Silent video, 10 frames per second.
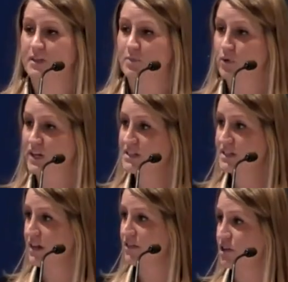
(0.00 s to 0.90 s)
bring
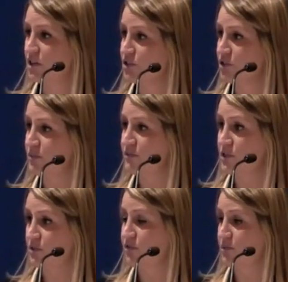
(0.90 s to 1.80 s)
together a group of
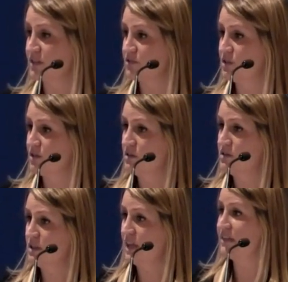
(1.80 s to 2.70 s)
youth from
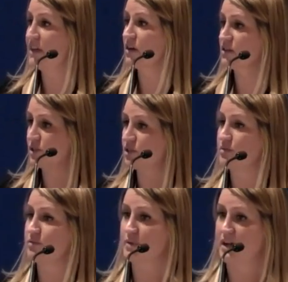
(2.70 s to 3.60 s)
Israel and then also a
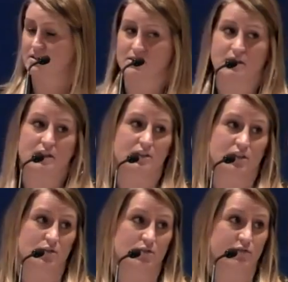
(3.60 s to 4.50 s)
group of Palestinian
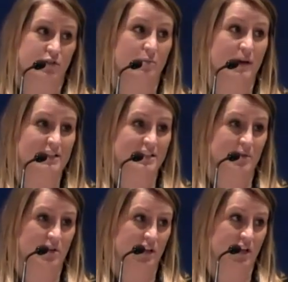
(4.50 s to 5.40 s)
youth for a
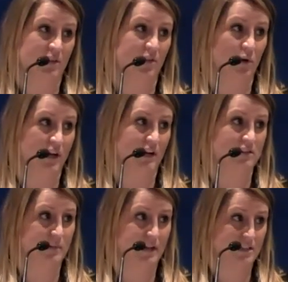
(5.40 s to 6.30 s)
basketball game on the White House
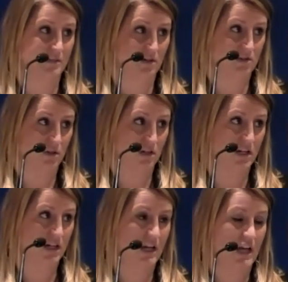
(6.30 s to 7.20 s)
basketball court.
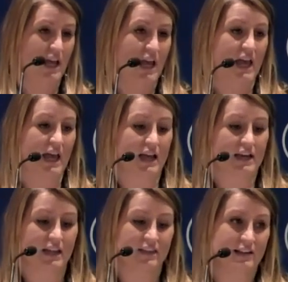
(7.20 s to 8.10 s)

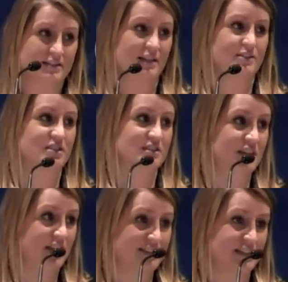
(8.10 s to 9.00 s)
And that's not just a
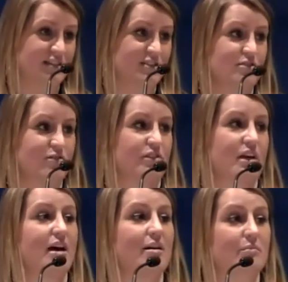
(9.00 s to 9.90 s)
nice thing to do for
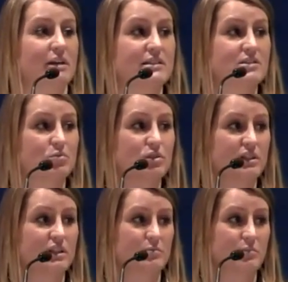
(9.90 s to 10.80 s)
them. It's a
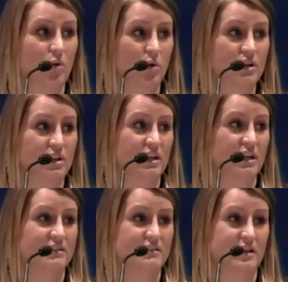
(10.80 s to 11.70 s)
really important
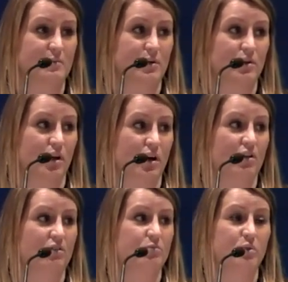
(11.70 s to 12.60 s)
example
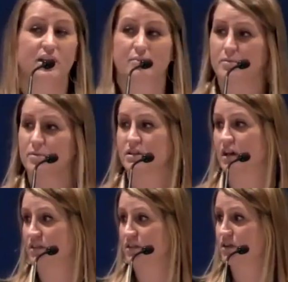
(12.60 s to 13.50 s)
of bringing people
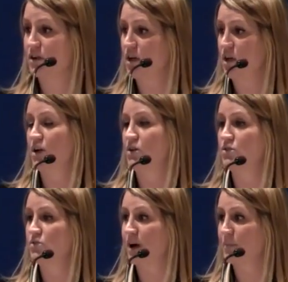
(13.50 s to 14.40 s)
together
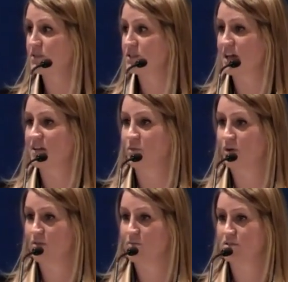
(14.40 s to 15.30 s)
who represent one
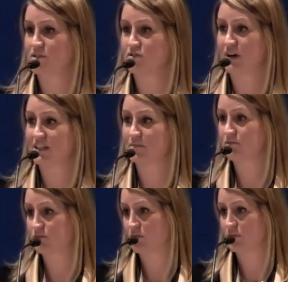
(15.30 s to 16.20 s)
of the most intractable
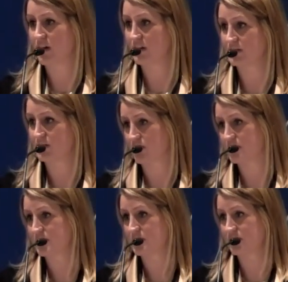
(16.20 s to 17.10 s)
foreign policy
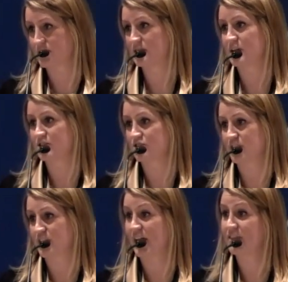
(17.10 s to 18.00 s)
crises of this
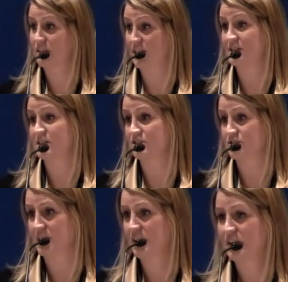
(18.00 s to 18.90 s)
century and the last
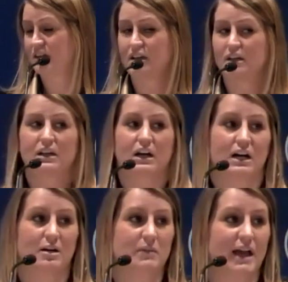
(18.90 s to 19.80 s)
century.
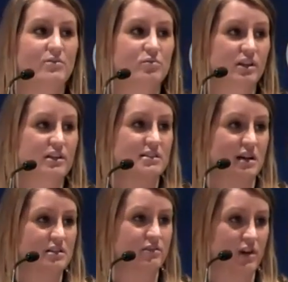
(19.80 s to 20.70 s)
And really
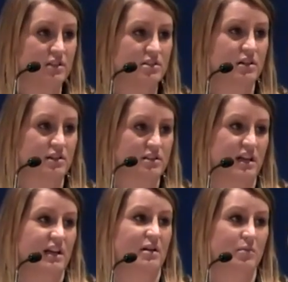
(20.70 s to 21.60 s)
start to foster
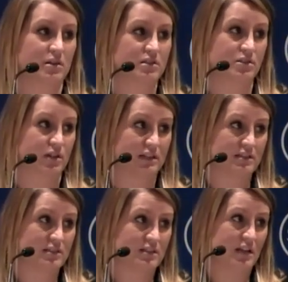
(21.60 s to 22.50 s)
understanding among
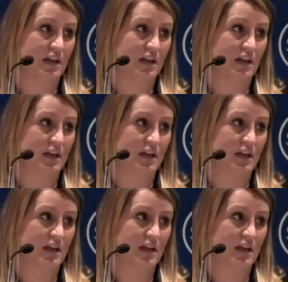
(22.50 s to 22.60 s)
students.